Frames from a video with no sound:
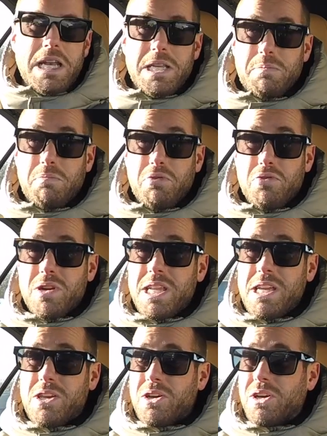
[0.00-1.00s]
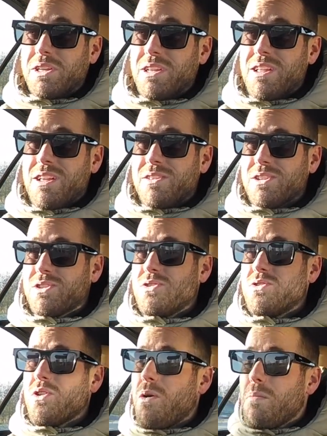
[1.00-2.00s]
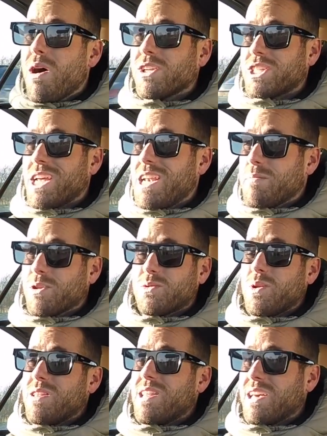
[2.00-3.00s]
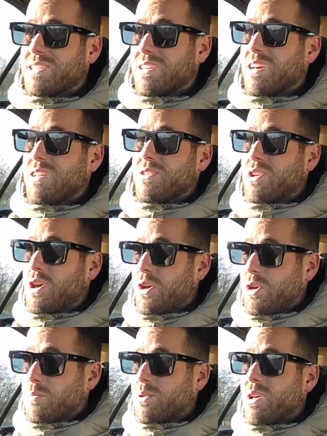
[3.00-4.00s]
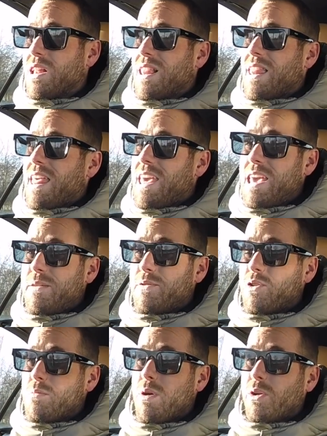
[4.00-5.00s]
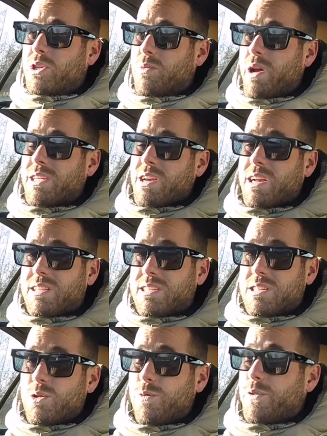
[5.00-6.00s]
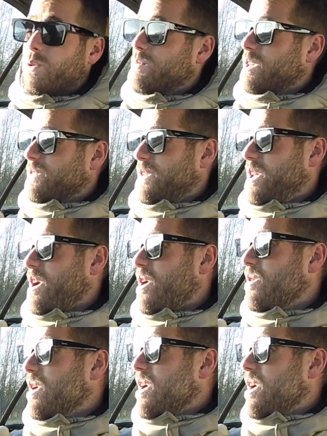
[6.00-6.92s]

it's pretty good. There's not much in it between this and the coupe. Even on motorways, I could still film this video